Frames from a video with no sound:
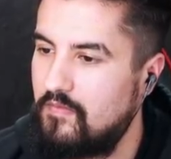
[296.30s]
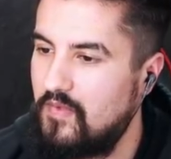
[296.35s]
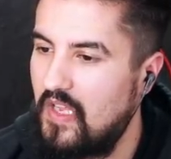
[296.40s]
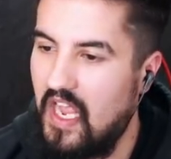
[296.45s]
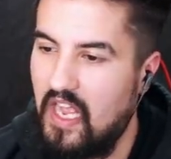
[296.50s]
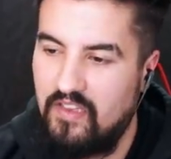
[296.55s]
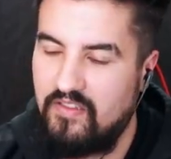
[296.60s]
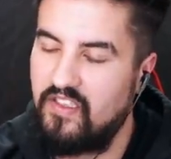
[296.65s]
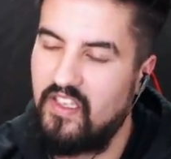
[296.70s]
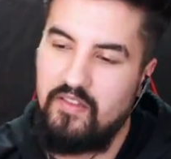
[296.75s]

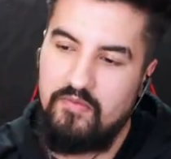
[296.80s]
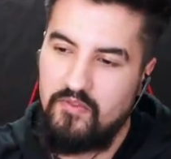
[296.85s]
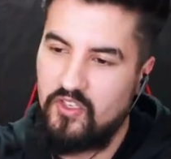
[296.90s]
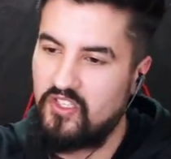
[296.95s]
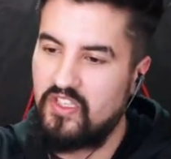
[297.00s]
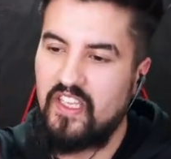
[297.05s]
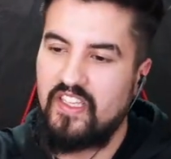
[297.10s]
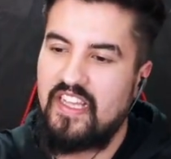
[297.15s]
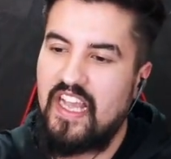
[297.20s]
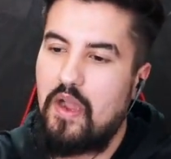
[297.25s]
Yeah, see,
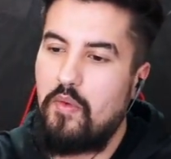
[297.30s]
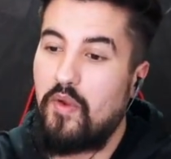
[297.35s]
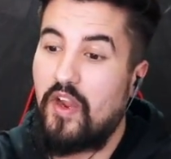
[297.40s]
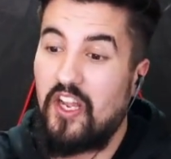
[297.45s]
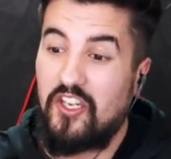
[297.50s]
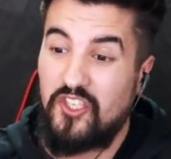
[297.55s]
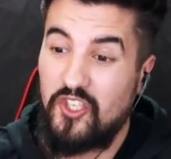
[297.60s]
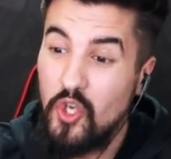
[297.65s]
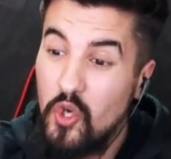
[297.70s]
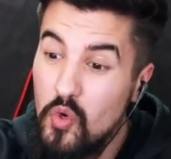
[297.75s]
just like that, we
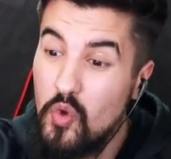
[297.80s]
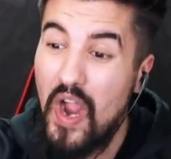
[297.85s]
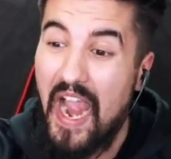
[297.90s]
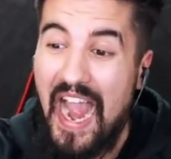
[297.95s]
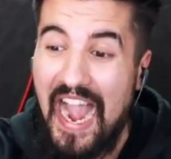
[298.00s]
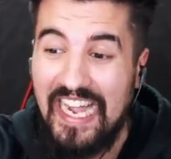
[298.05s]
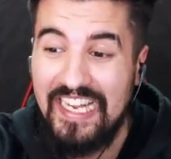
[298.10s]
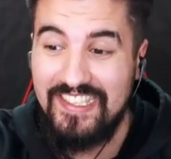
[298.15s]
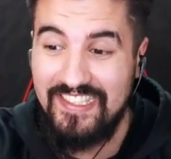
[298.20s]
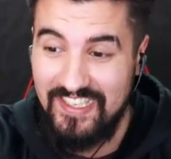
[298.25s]
got 2
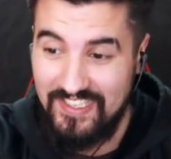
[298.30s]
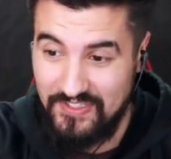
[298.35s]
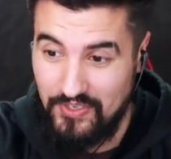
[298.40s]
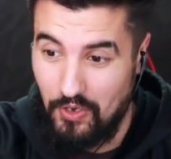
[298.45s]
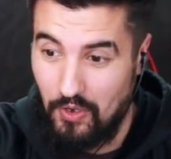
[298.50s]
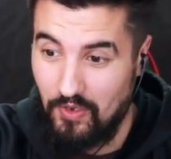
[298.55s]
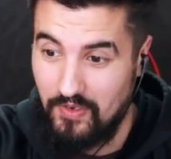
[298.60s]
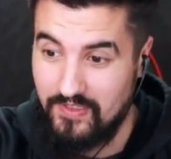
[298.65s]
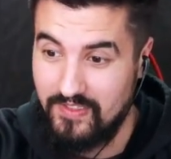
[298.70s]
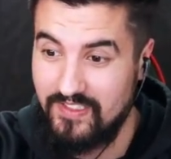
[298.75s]
access
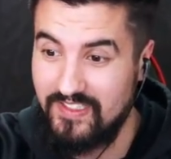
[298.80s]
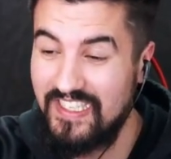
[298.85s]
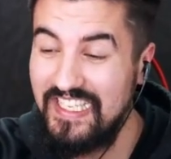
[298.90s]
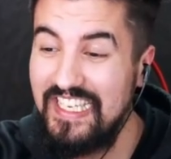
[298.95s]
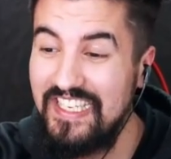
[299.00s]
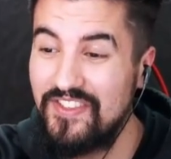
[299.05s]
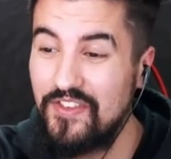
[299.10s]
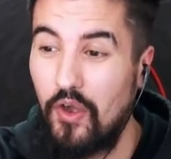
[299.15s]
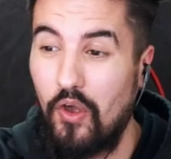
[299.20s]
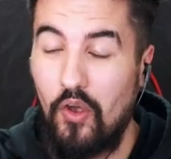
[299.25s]
cards.
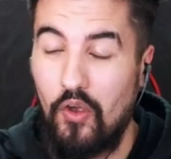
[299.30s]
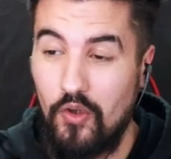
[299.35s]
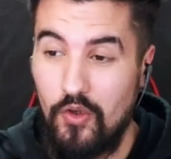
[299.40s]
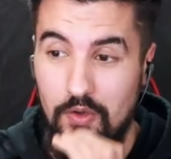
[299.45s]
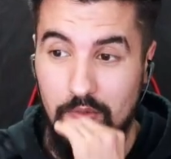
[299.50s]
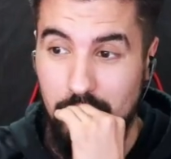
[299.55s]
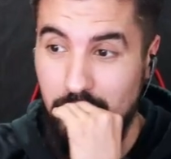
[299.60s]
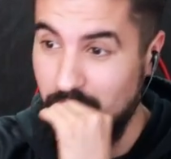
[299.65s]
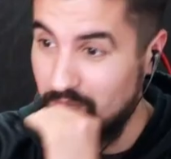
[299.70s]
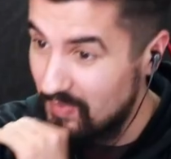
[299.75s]
These
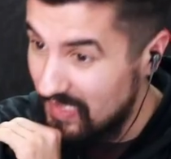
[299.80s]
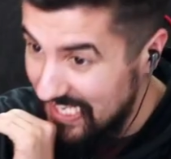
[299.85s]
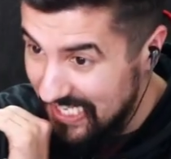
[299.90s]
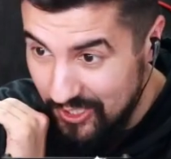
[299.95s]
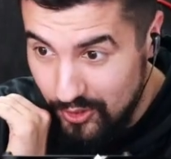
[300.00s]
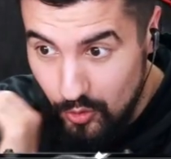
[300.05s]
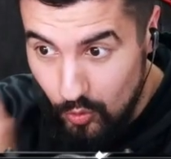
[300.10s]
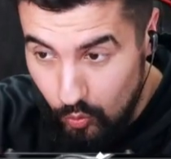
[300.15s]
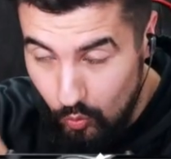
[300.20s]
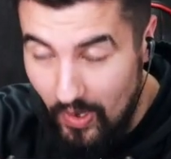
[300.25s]
are
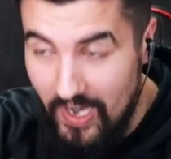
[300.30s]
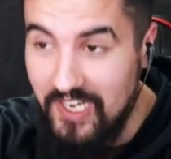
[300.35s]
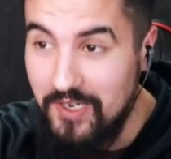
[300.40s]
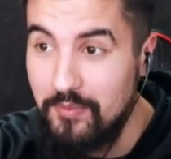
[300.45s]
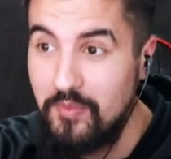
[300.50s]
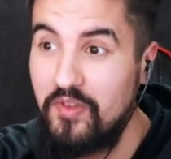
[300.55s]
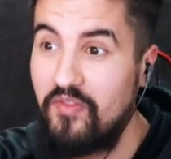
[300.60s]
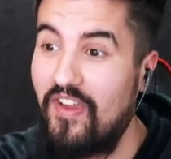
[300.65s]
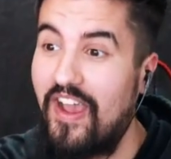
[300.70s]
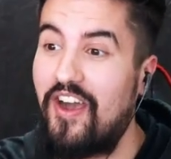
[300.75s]

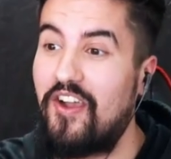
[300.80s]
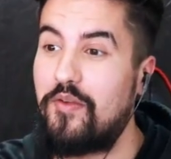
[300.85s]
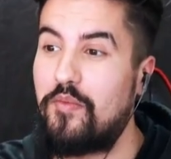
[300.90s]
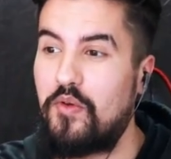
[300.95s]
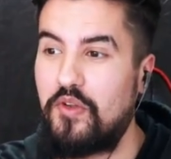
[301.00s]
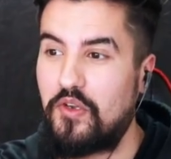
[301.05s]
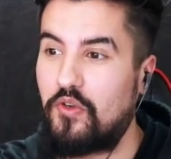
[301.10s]
incredibly valuable,